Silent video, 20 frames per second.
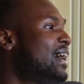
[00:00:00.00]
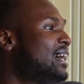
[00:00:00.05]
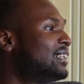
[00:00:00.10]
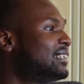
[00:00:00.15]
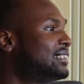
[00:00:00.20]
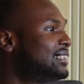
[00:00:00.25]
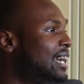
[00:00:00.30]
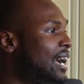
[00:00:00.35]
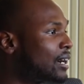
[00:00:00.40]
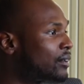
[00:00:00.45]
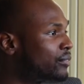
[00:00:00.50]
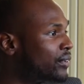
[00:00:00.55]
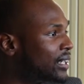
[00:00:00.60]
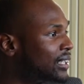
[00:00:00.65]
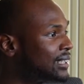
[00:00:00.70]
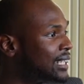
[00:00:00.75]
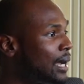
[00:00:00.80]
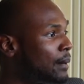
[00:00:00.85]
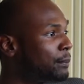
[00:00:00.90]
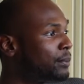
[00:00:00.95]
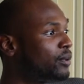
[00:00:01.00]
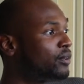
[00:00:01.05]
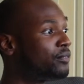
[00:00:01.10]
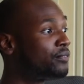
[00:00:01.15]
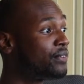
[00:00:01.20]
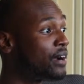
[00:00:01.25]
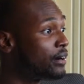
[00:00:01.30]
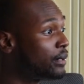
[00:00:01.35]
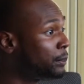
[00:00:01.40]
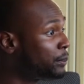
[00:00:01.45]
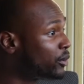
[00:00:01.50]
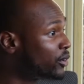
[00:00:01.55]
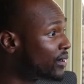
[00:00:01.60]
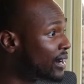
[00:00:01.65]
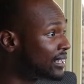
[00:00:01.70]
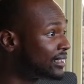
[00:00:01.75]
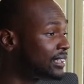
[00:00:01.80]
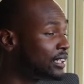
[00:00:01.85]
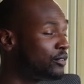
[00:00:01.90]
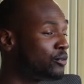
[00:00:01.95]
Jairo Rodriguez says
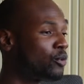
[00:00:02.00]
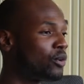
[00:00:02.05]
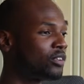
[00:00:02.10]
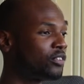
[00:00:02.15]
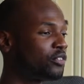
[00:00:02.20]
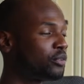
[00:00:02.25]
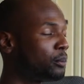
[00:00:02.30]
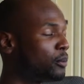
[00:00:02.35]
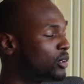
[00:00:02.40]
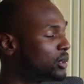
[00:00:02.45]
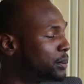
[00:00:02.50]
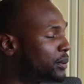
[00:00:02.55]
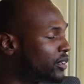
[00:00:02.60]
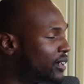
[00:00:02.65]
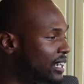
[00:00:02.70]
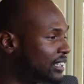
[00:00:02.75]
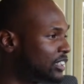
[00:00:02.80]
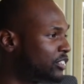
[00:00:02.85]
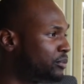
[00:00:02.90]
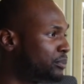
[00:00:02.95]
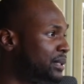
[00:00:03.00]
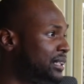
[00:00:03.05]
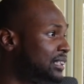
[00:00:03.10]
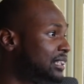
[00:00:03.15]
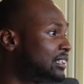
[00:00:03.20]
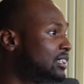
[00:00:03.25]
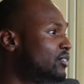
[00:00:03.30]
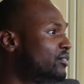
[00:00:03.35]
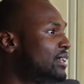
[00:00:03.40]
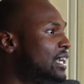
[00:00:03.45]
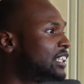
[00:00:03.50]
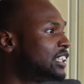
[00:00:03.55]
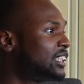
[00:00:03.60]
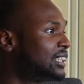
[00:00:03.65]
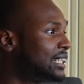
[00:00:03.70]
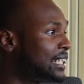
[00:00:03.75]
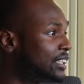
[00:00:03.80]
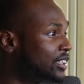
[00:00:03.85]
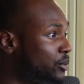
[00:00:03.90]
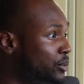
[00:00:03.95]
that while Guyana's laws are progressive
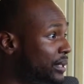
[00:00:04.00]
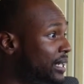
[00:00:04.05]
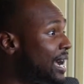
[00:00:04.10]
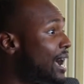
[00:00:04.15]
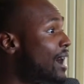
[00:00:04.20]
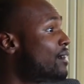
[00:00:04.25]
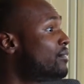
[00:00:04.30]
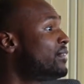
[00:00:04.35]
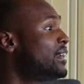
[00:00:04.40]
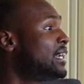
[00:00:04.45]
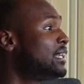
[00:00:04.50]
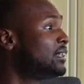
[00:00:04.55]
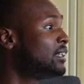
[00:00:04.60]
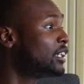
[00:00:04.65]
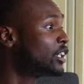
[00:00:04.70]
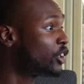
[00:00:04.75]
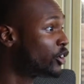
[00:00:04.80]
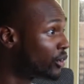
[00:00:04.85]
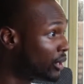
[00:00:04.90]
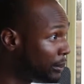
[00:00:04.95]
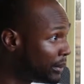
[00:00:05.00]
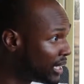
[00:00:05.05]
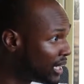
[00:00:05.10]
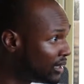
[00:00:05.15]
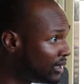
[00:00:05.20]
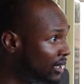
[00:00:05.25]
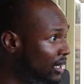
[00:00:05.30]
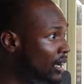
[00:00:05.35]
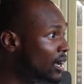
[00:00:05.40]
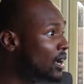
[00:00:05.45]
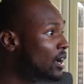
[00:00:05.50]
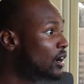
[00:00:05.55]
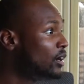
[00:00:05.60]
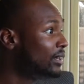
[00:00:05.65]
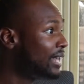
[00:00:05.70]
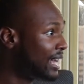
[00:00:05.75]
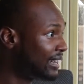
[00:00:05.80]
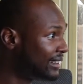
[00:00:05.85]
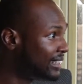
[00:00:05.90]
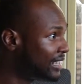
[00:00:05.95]
when it comes to dealing with domestic
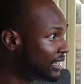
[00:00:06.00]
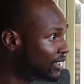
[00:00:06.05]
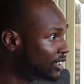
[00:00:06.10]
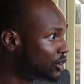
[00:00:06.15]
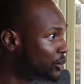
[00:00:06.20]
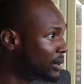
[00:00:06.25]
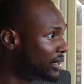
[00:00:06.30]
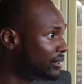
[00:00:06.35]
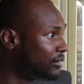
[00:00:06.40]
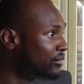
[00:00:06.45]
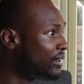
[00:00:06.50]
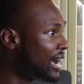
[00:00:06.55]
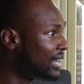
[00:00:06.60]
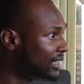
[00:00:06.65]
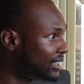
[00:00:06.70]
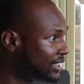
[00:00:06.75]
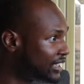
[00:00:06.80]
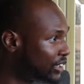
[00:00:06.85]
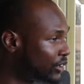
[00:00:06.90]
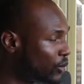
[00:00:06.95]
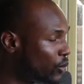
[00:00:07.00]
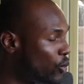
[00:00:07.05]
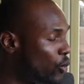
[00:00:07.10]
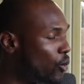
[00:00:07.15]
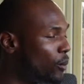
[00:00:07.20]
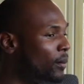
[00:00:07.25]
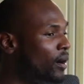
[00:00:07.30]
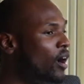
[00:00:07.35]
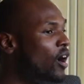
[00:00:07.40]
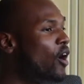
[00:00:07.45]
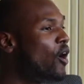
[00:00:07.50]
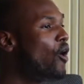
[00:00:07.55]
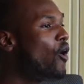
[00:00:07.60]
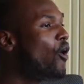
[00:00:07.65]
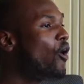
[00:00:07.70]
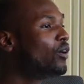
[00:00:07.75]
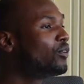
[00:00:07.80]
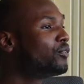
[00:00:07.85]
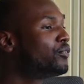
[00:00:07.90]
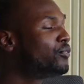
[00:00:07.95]
violence, education is a major
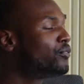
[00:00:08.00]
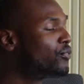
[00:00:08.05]
issue